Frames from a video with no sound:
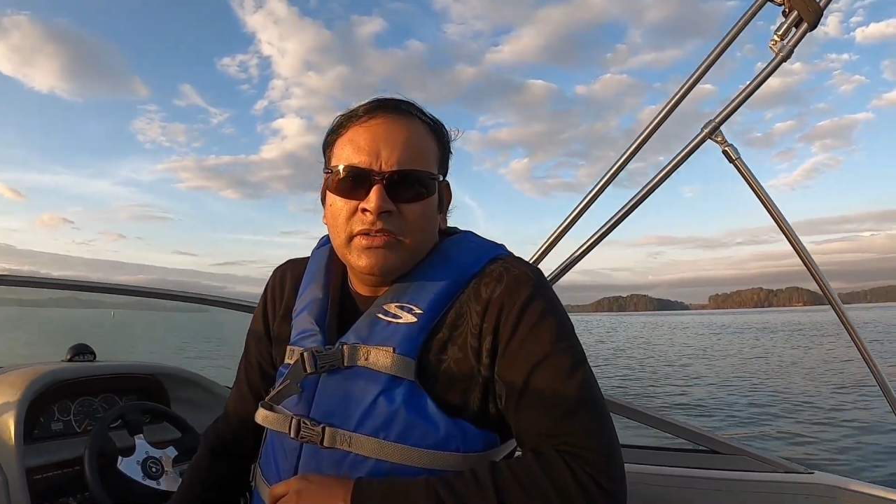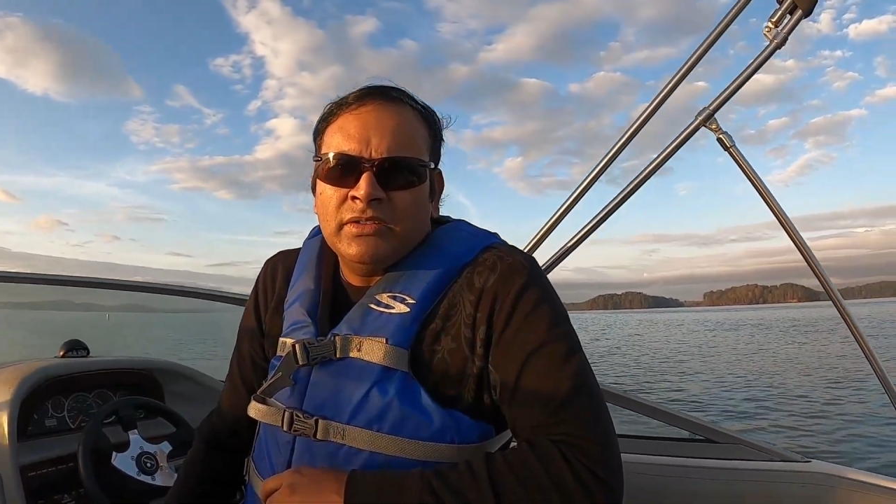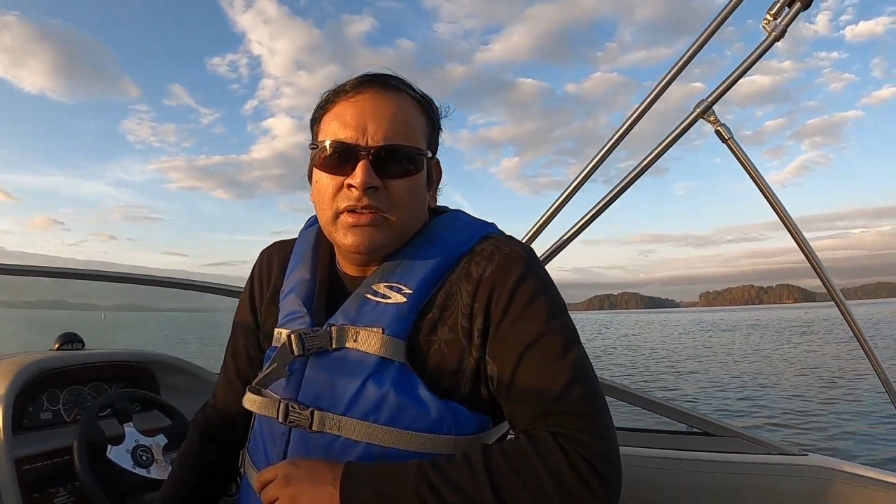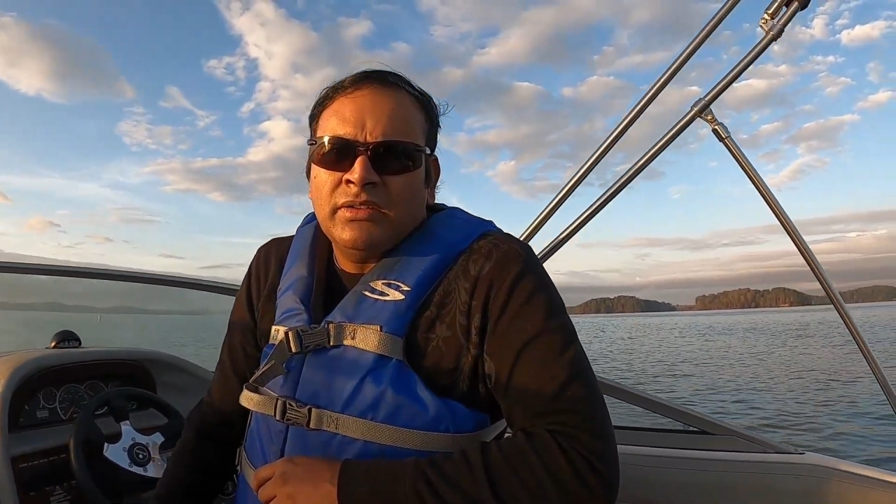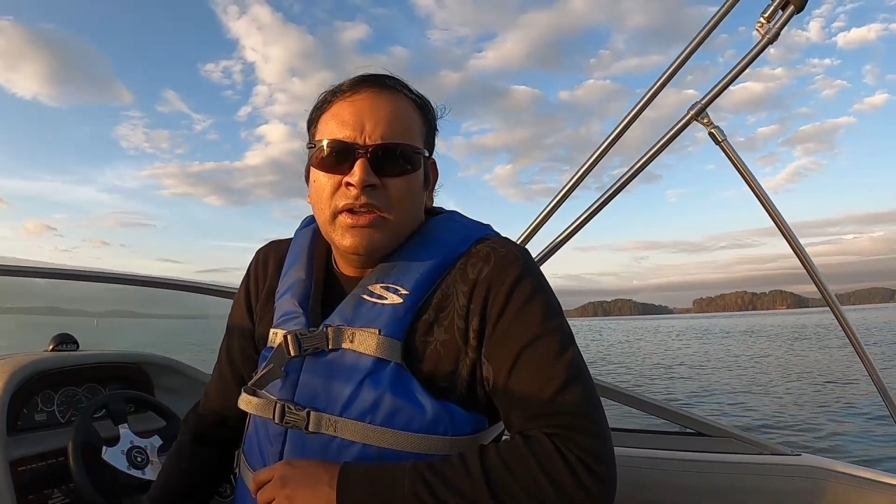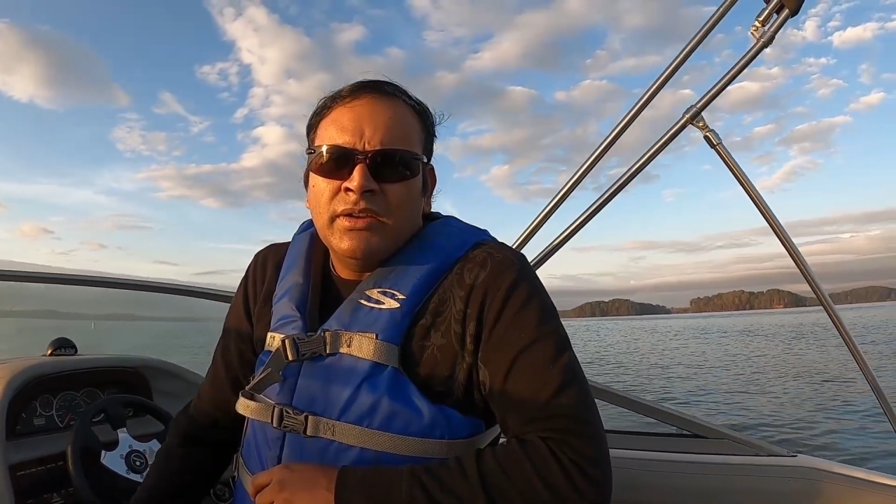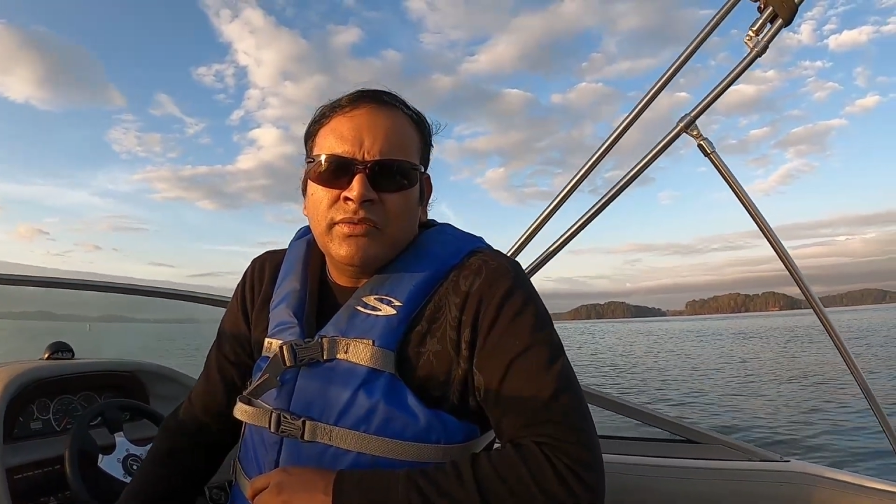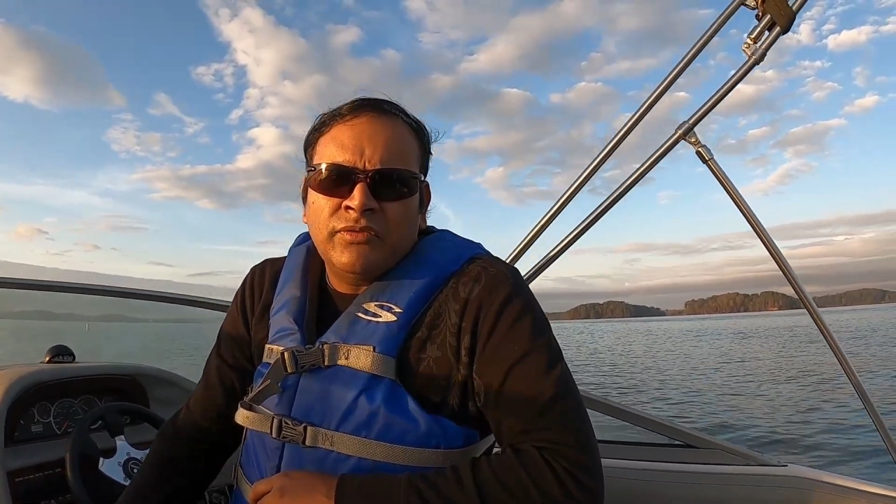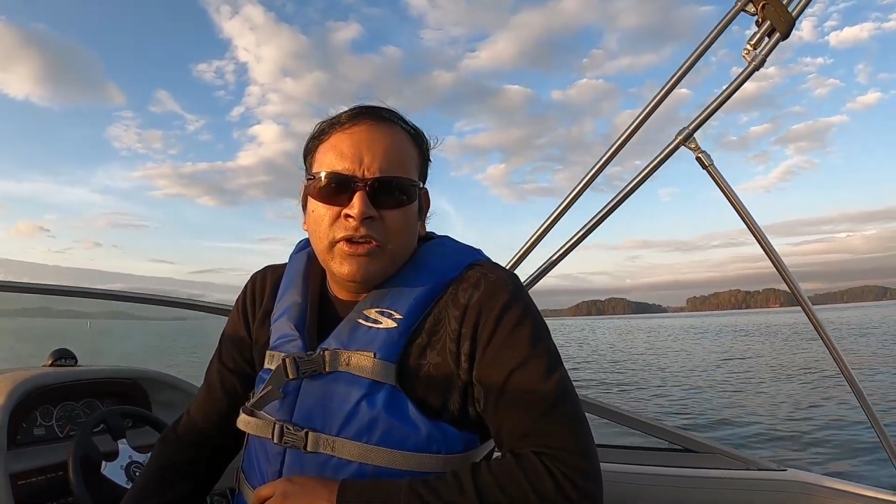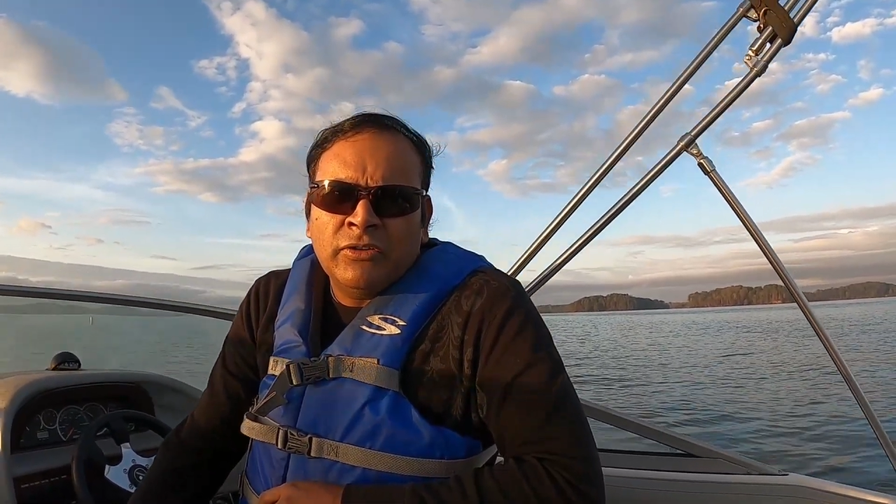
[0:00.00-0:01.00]
It's a
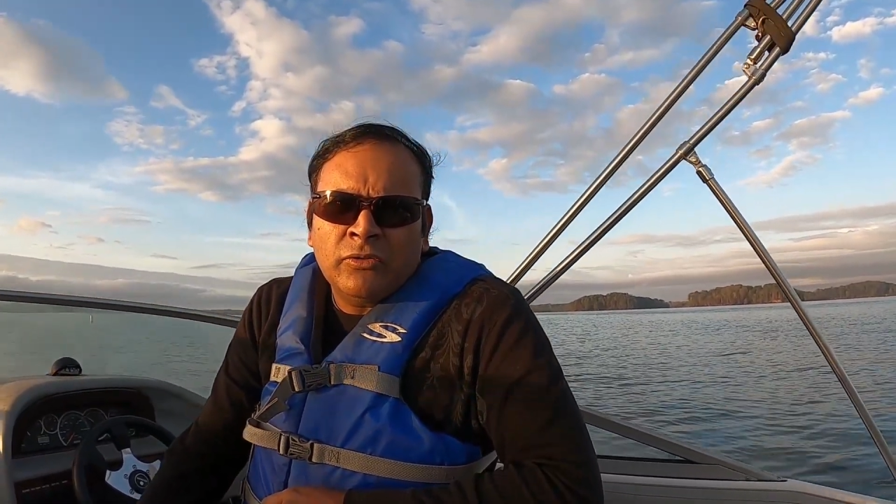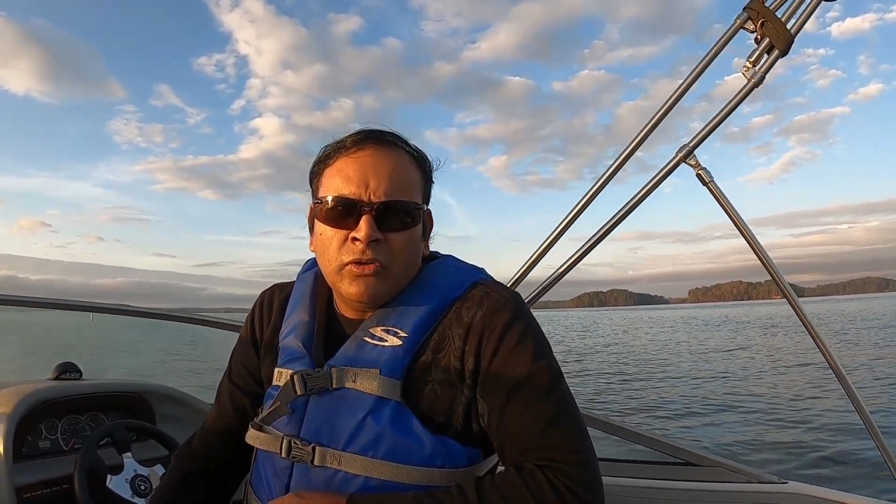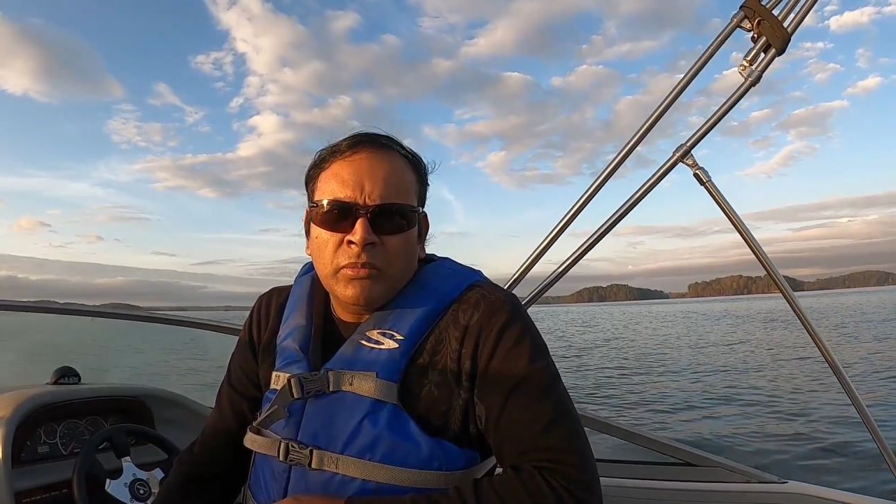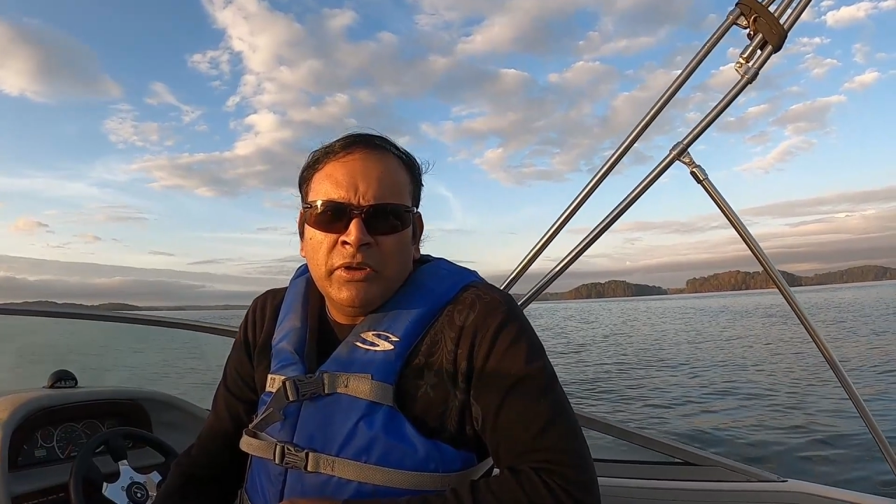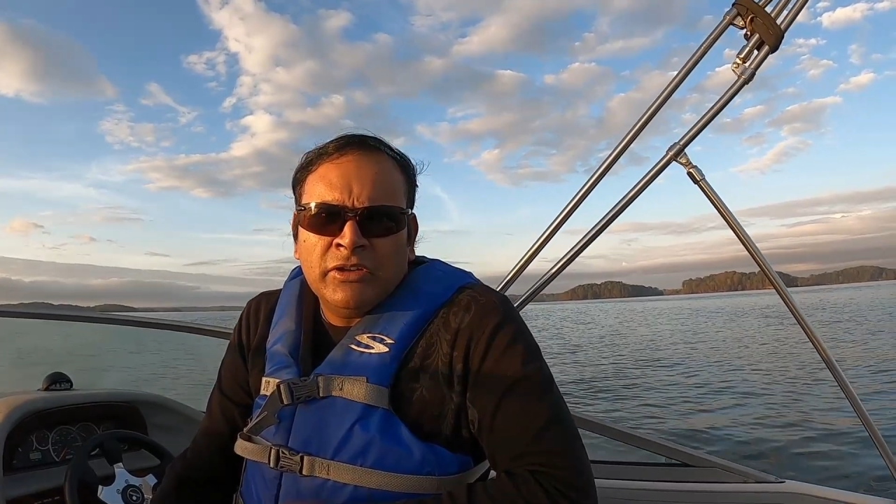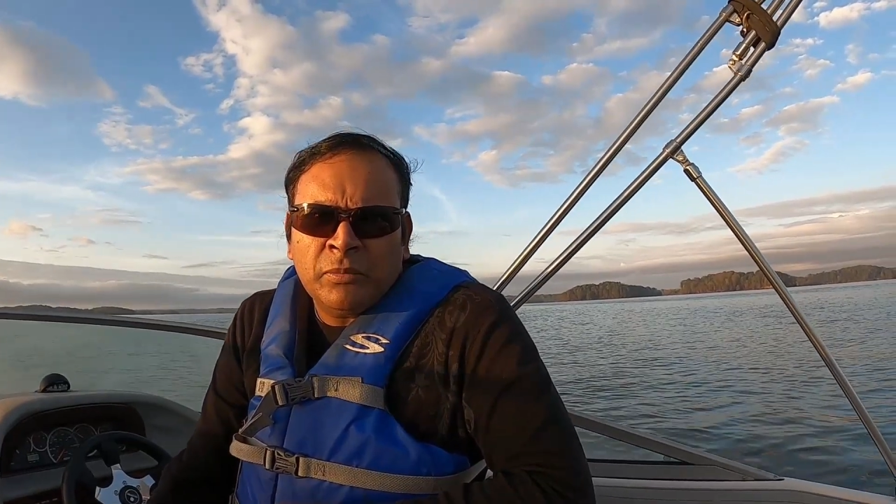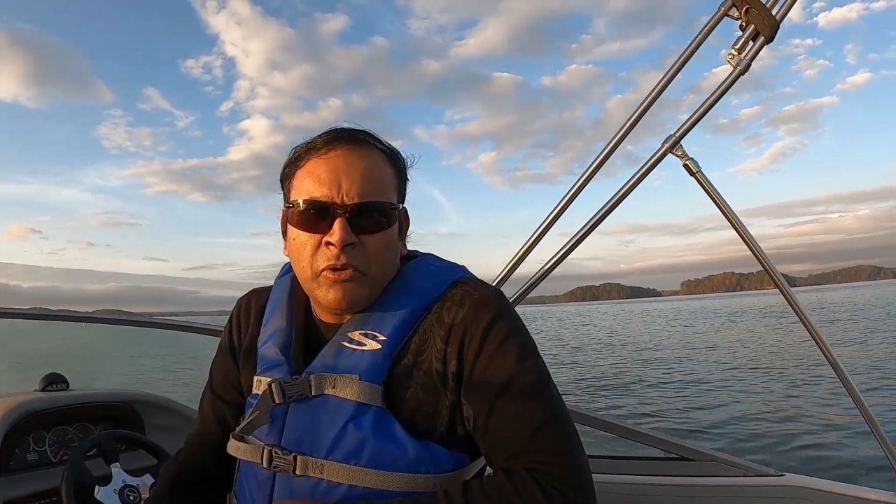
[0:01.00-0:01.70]
15 to 20 minutes